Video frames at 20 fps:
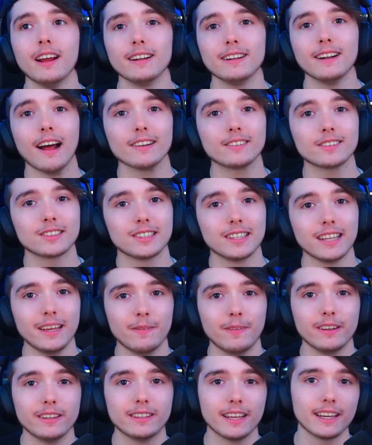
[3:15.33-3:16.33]
not just
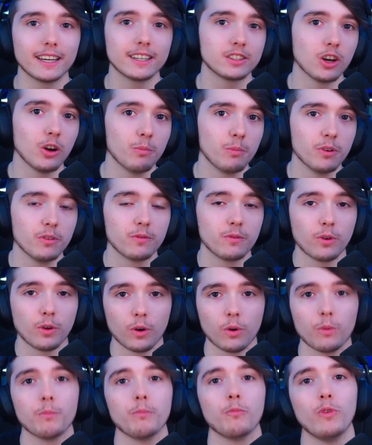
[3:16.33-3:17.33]
leaving tickets open
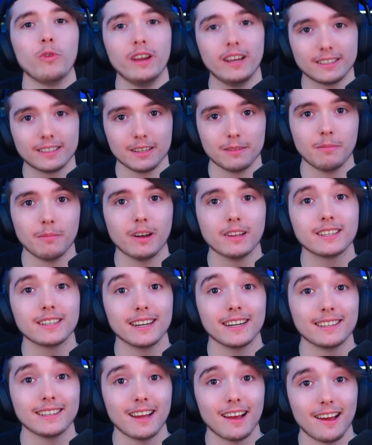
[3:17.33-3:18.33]
for weeks and months at
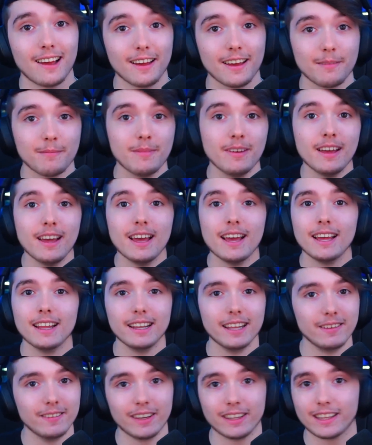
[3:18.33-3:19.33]
a time,
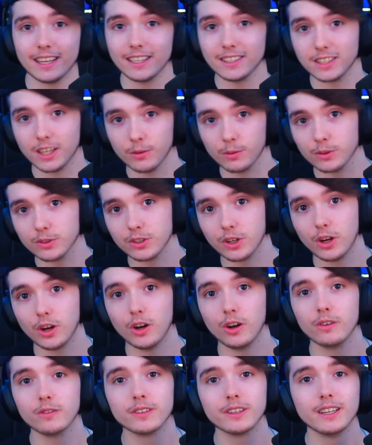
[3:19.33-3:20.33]
leaving things
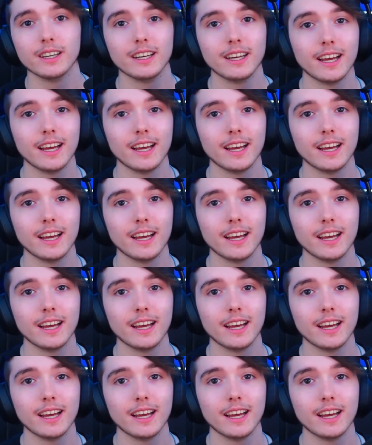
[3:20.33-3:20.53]
unresolved.